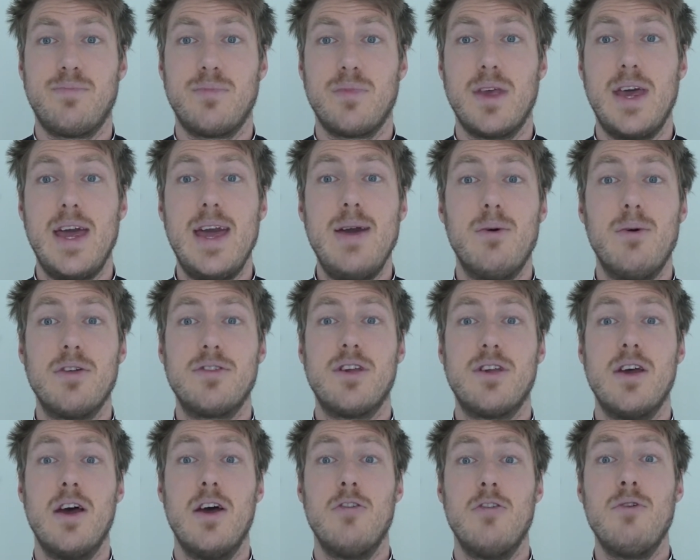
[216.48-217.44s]
He
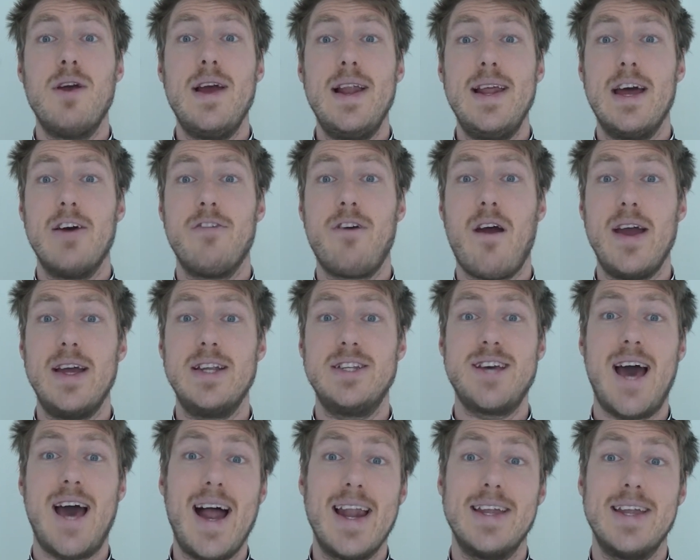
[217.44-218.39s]
was really a very
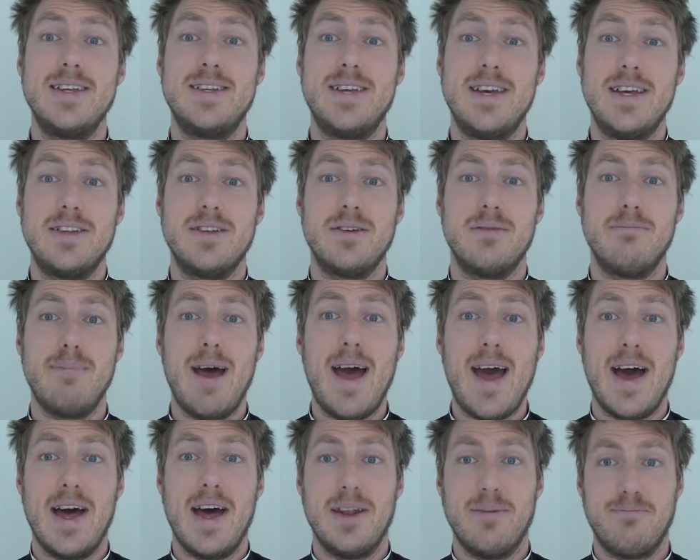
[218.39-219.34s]
talented
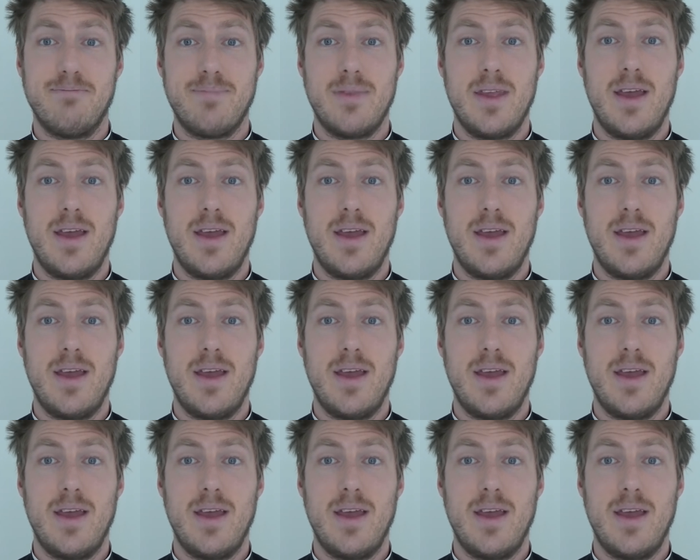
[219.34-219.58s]
man,